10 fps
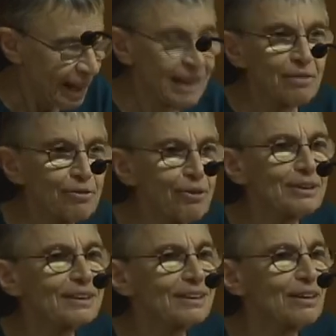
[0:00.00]
and the
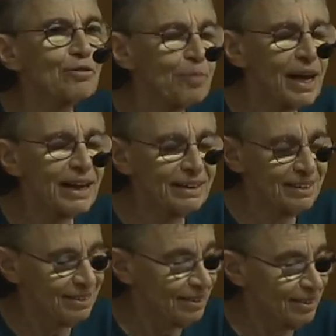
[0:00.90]
voice of
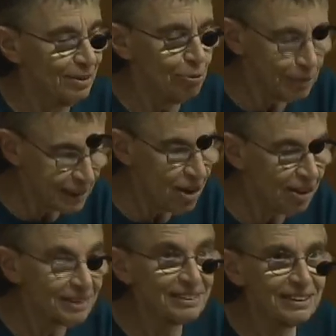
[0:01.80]
man was
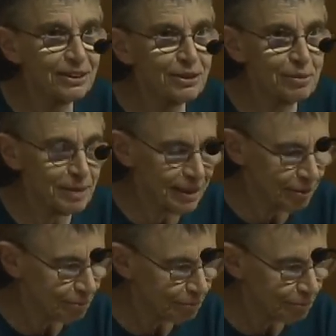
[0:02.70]
not dear to me.